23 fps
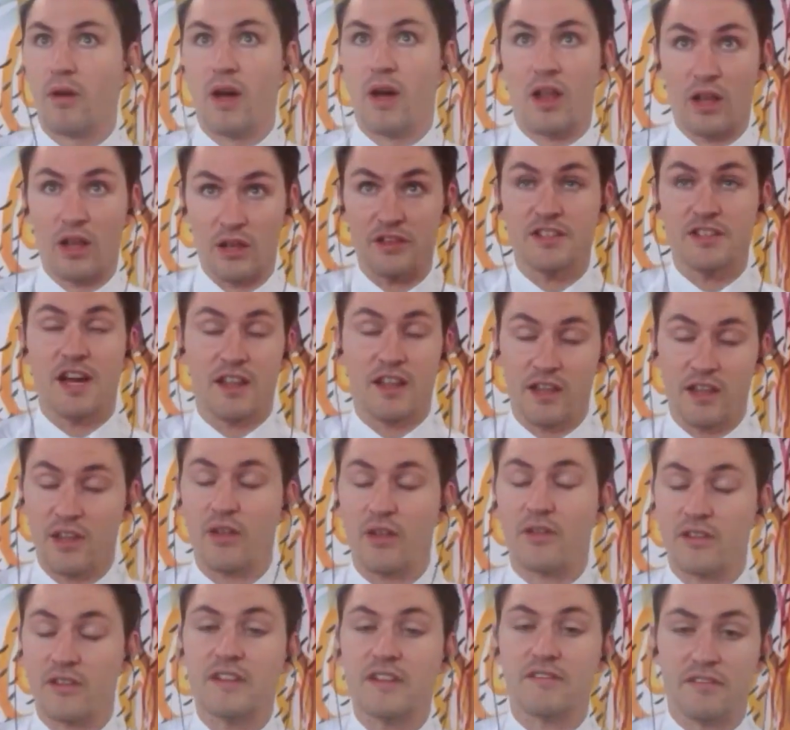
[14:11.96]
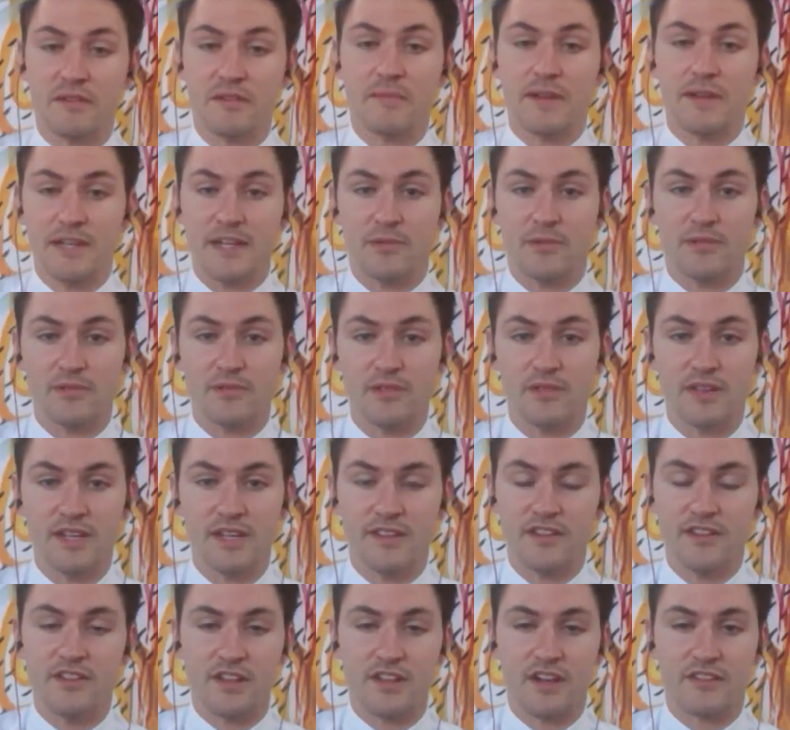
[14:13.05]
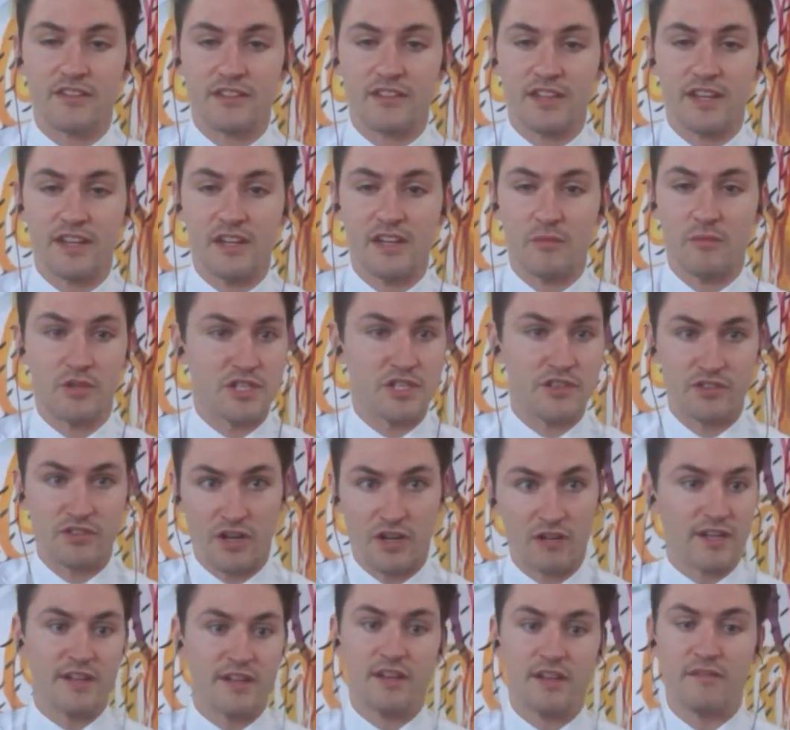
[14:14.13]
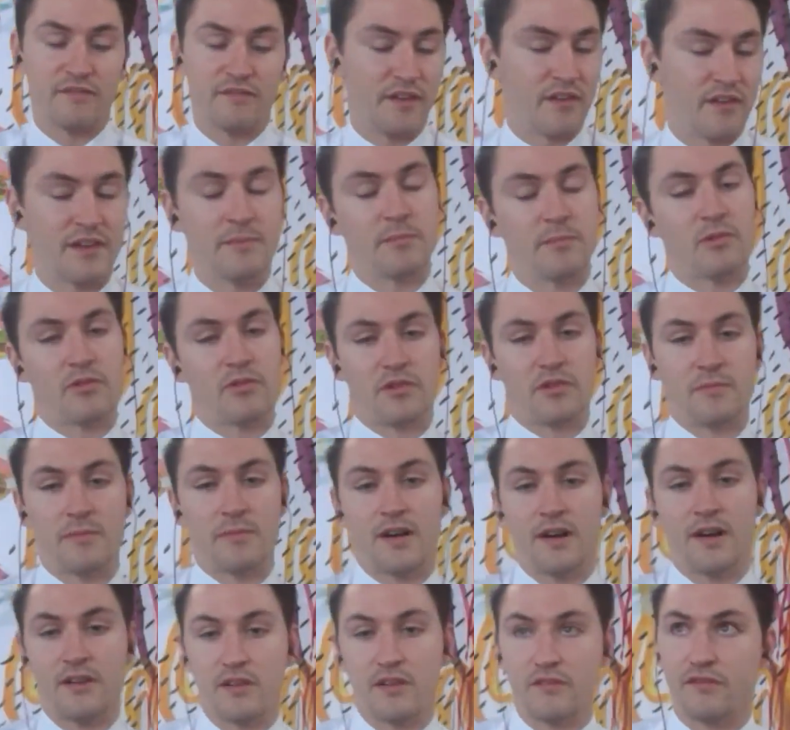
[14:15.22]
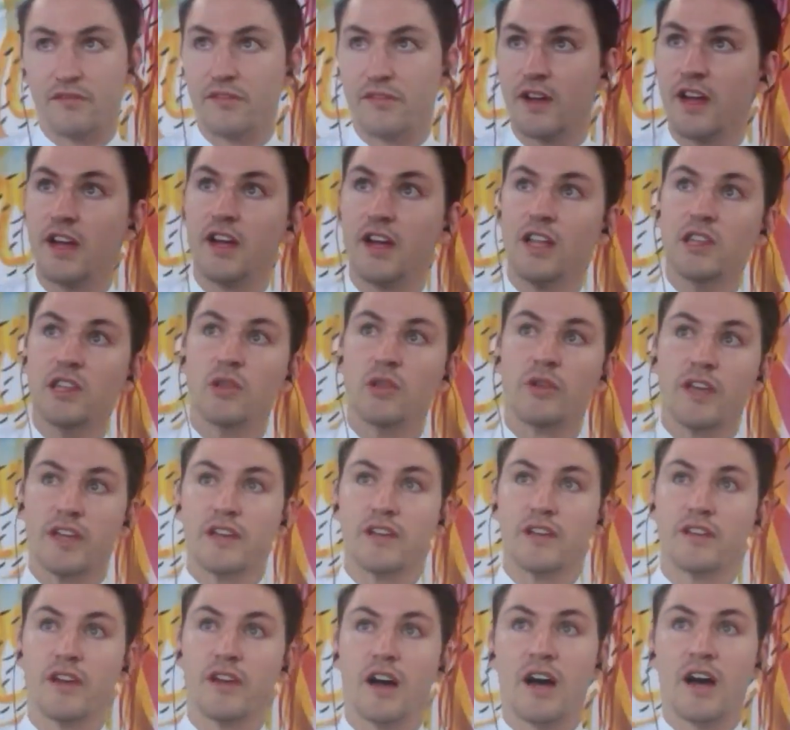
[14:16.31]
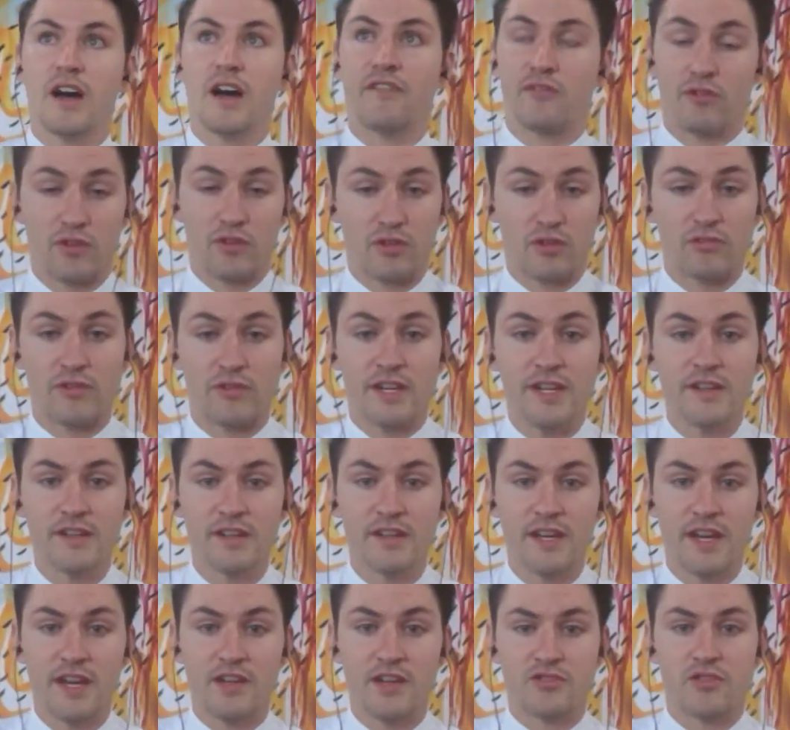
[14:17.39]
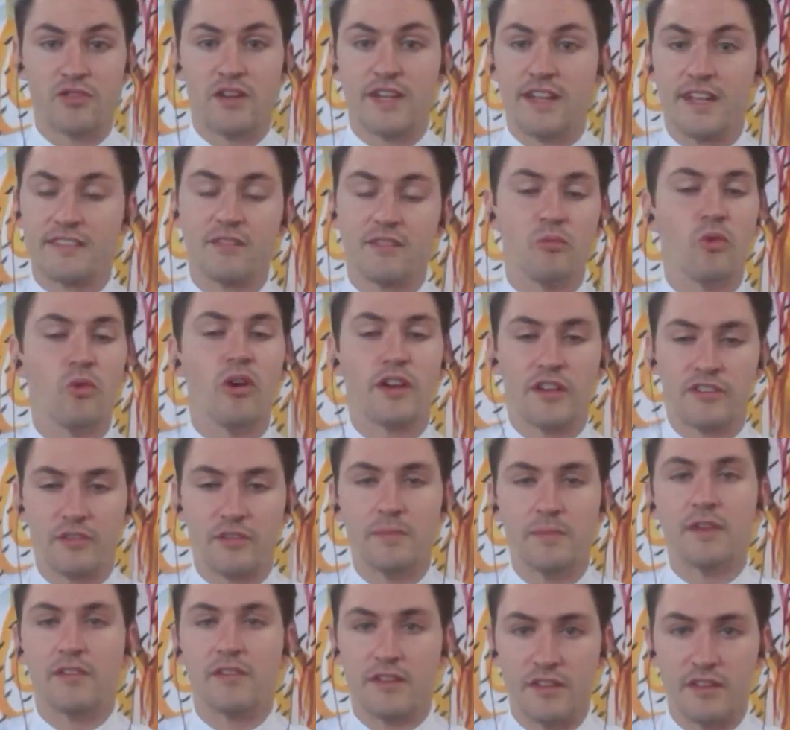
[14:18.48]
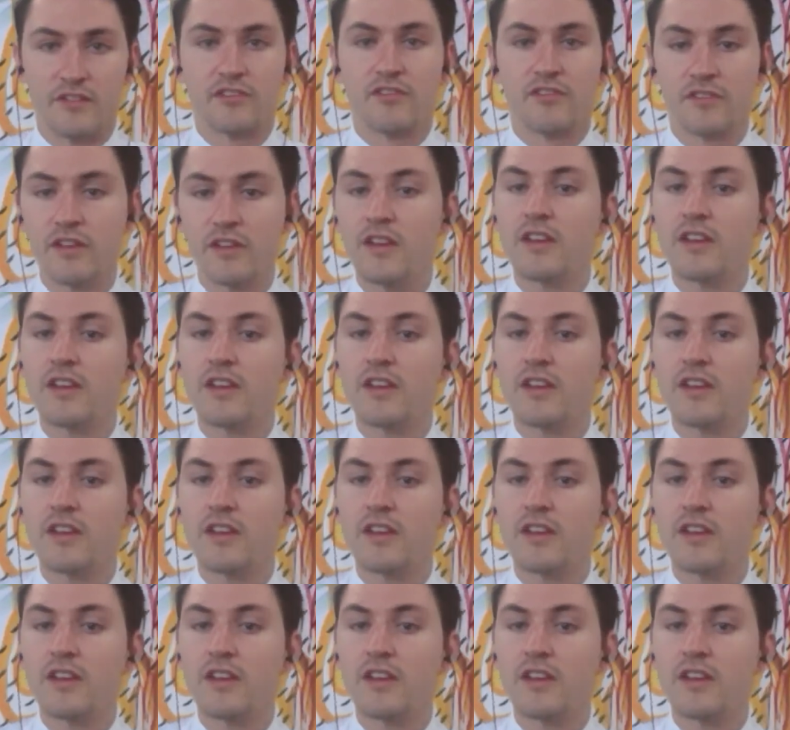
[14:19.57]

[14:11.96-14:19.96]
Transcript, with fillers: a lot of different people in the Newcastle area, which is, I reckon, a very important part of looking for a career and trying to get some work experience.